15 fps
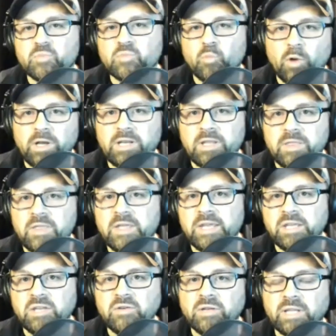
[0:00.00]
one
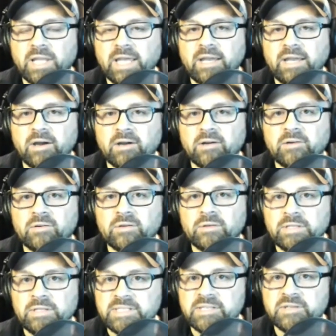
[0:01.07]
thing you'd like our
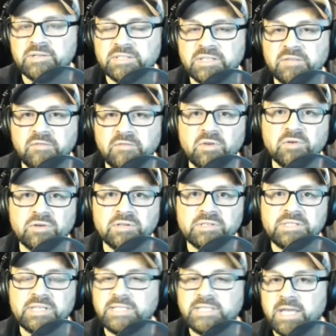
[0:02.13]
listeners and viewers
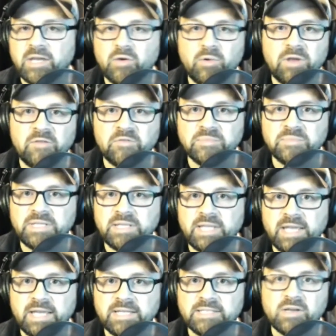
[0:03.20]
to take away from
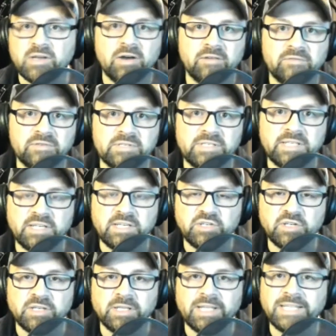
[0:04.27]
today's
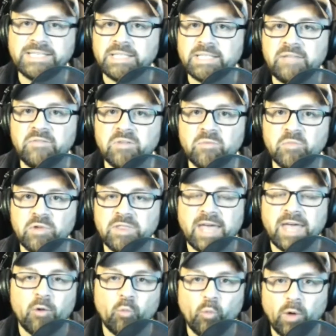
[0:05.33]
conversation, let's leave them with
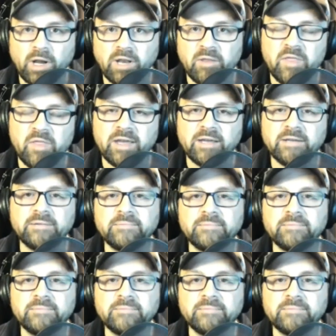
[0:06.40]
that one thing.